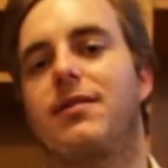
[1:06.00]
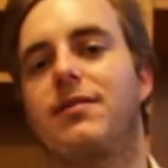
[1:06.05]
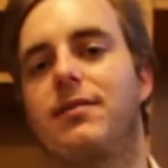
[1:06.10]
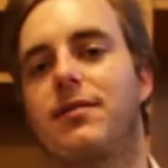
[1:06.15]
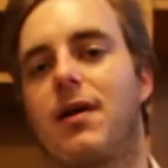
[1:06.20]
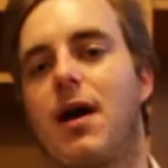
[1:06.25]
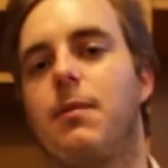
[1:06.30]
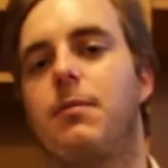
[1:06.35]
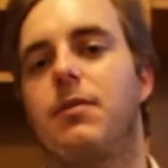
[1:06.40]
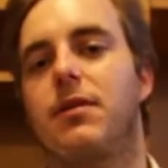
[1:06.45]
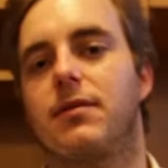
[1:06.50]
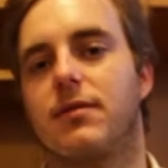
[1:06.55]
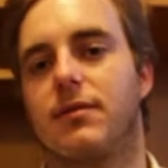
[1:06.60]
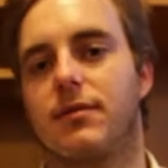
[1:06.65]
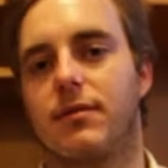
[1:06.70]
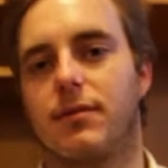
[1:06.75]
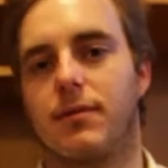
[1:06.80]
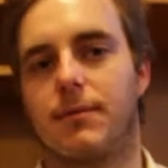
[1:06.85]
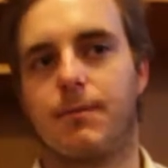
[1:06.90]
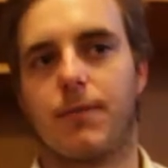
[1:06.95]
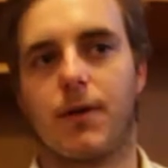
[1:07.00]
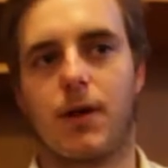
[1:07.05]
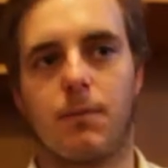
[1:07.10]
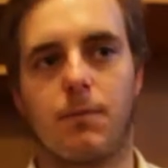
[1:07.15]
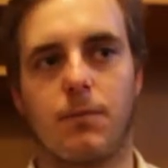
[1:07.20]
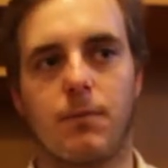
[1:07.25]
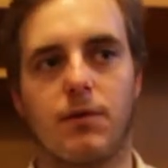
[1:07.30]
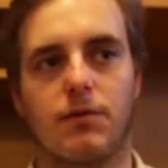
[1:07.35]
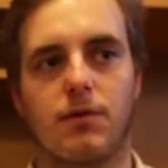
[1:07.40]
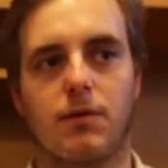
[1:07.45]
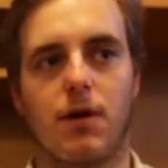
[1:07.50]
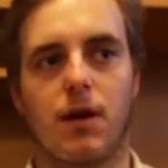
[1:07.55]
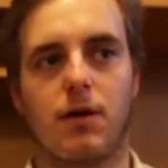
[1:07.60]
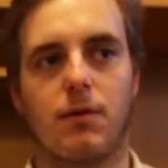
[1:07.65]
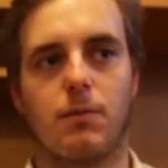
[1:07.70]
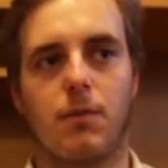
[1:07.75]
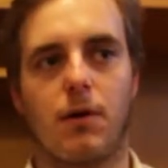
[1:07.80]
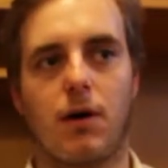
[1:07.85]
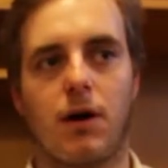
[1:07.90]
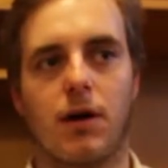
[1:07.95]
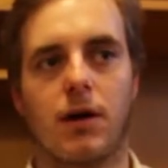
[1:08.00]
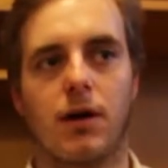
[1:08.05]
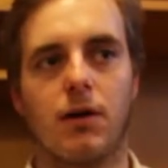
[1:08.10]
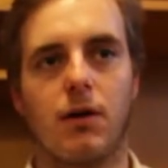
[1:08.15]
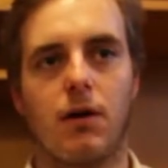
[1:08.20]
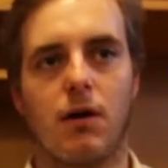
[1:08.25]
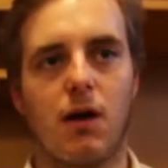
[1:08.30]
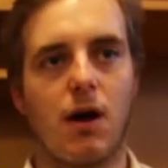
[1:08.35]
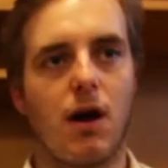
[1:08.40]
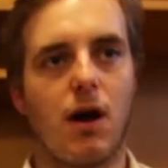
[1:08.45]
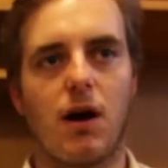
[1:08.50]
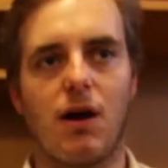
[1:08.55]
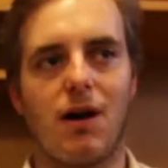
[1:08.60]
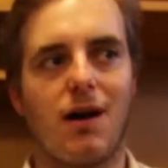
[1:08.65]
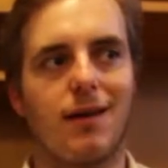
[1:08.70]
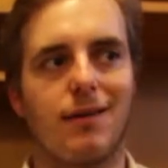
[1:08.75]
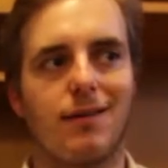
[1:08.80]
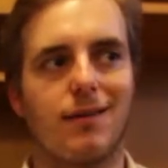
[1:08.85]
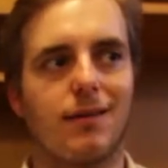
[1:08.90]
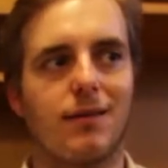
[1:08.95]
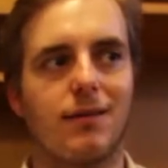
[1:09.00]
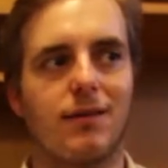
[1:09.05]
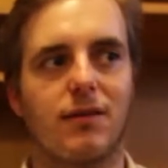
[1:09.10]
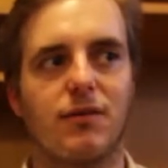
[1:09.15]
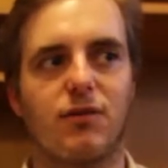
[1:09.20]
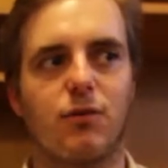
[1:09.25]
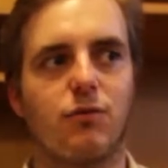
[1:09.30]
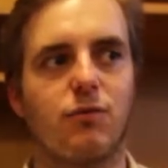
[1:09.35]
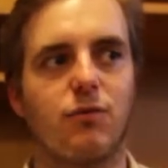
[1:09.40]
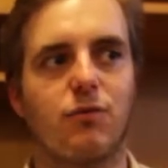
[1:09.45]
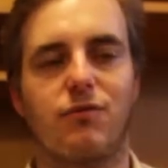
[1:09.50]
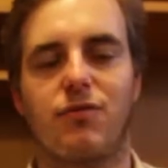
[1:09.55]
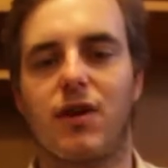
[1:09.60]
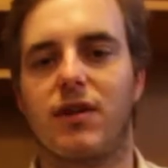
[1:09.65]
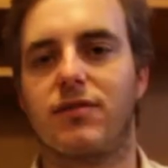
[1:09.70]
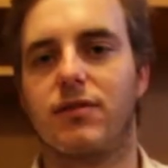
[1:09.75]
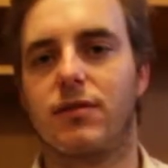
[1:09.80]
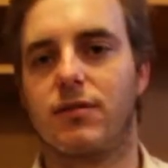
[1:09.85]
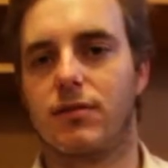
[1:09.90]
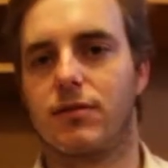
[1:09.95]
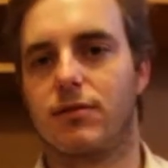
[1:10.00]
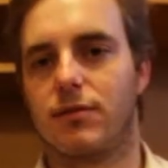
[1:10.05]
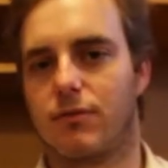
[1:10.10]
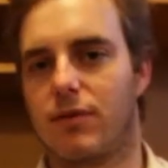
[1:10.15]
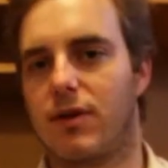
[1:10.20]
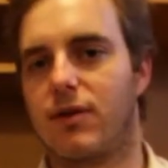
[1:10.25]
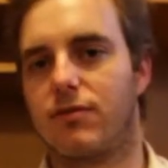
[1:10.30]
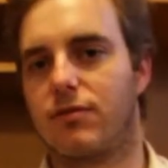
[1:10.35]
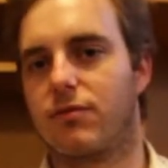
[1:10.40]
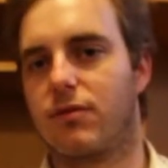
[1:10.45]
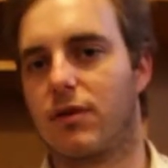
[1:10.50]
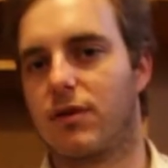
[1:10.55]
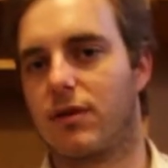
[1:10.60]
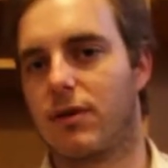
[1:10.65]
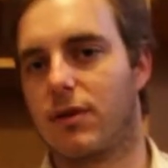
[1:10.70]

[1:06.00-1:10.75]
ambience is created by vestiges of history that